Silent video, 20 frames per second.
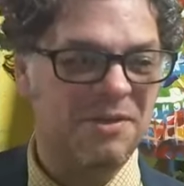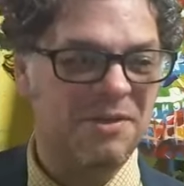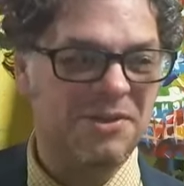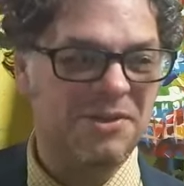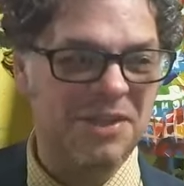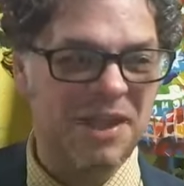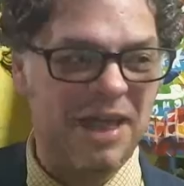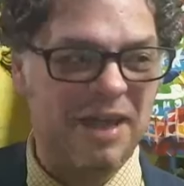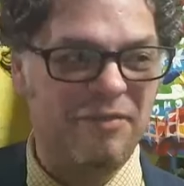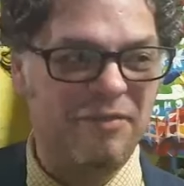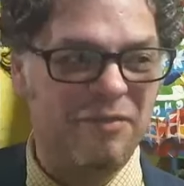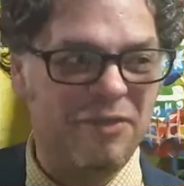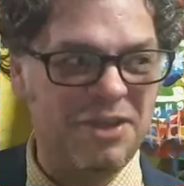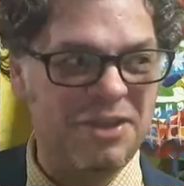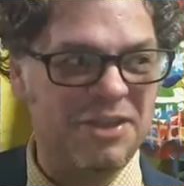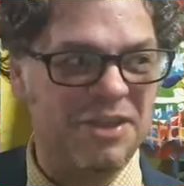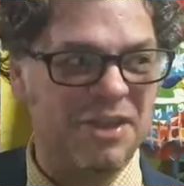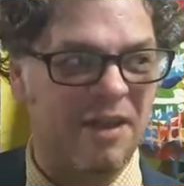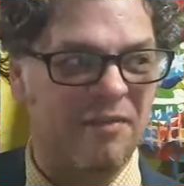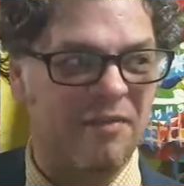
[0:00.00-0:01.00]
There's a lot of free
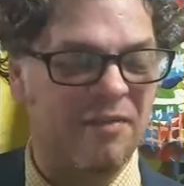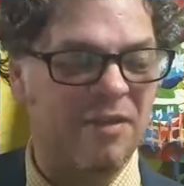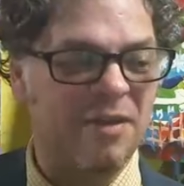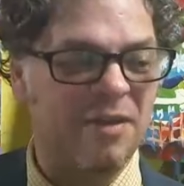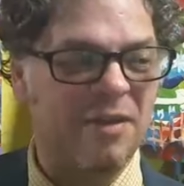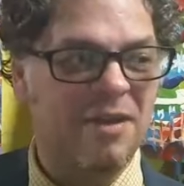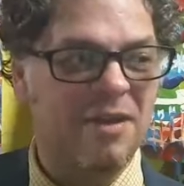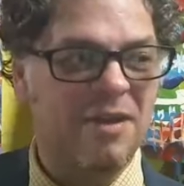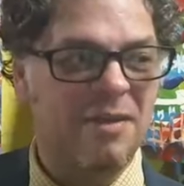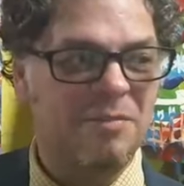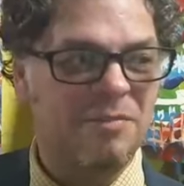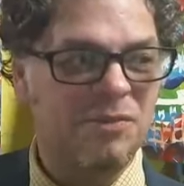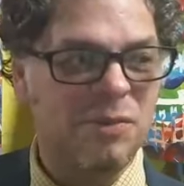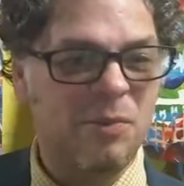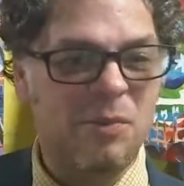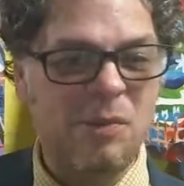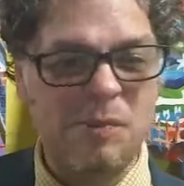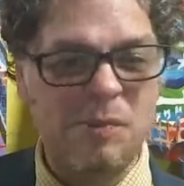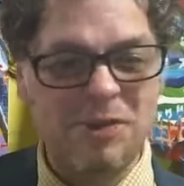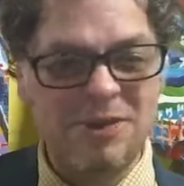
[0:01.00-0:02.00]
stuff. So
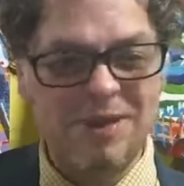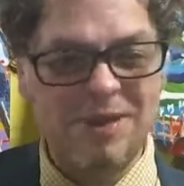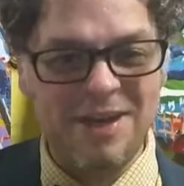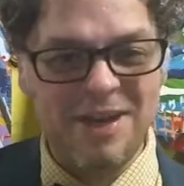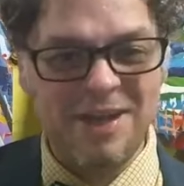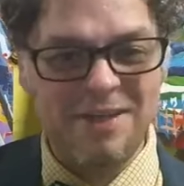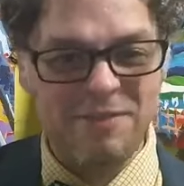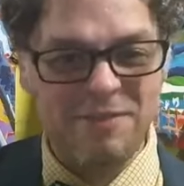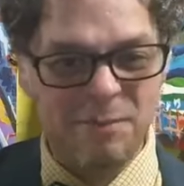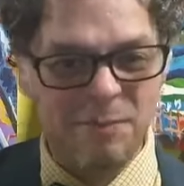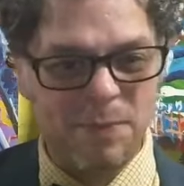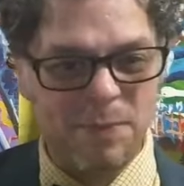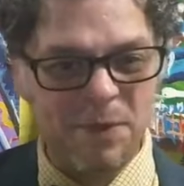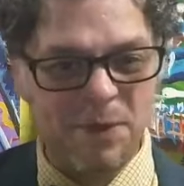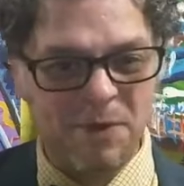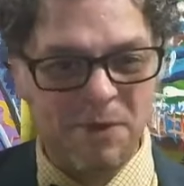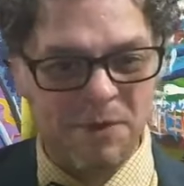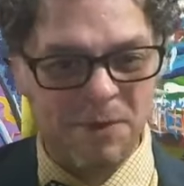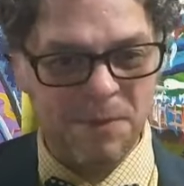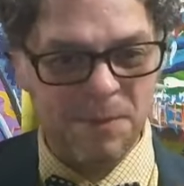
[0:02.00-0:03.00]
we went to Navy
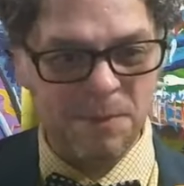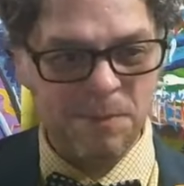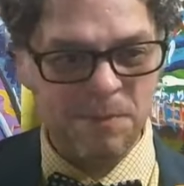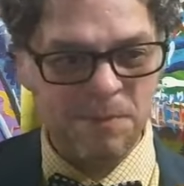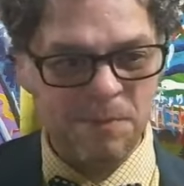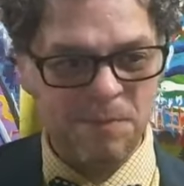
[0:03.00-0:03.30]
Pier.